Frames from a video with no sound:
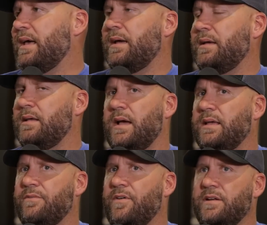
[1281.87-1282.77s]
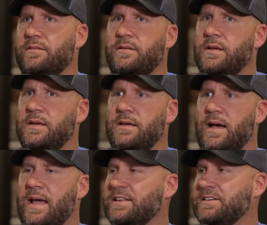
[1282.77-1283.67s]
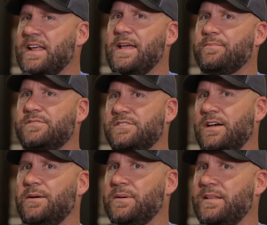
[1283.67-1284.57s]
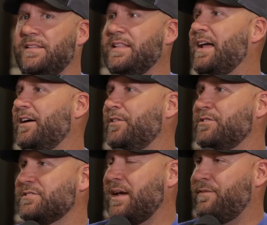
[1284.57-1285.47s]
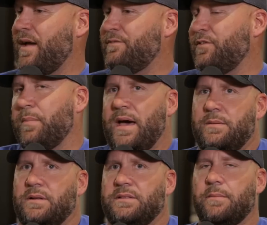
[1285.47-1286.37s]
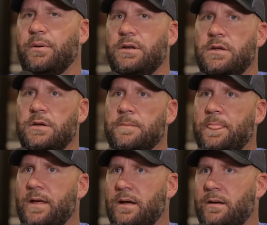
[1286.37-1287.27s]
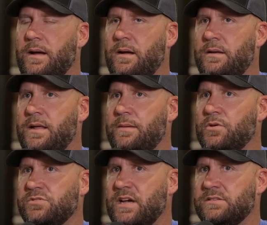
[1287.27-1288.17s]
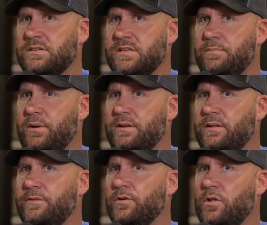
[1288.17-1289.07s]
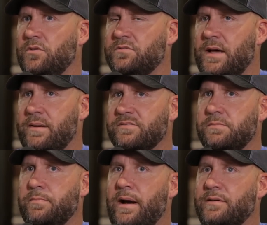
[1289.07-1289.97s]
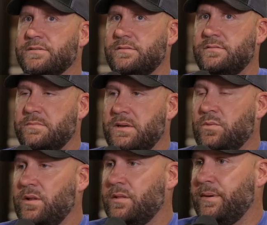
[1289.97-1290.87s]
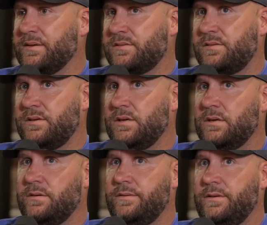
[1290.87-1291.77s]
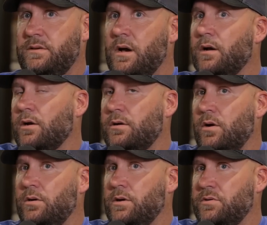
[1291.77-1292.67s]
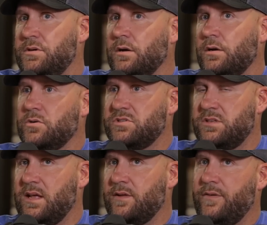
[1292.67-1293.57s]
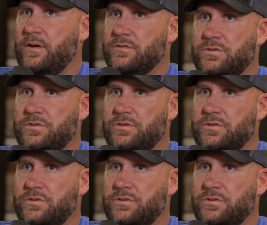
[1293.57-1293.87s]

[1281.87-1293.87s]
I hate to name some and then not others. Sure. I feel bad about that, but I named those guys because they played in the league for a long time. And obviously, Byron's to me one of the best young coaches in the NFL.